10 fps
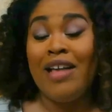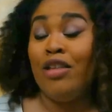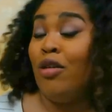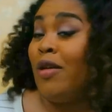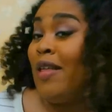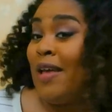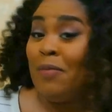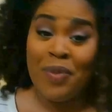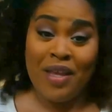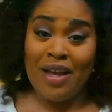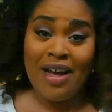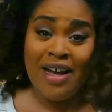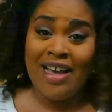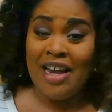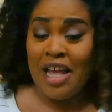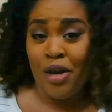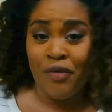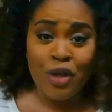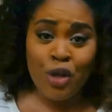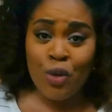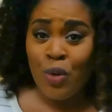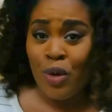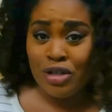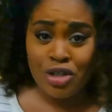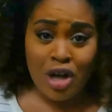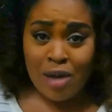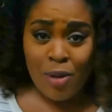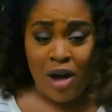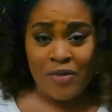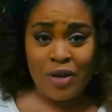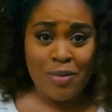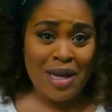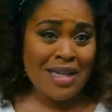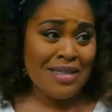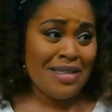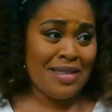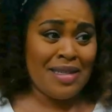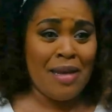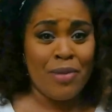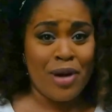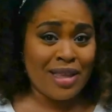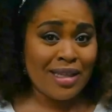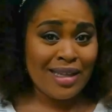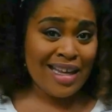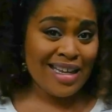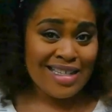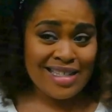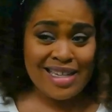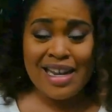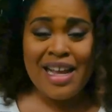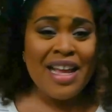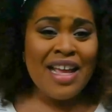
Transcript: you'll get an interview or a job offer by December at the latest, and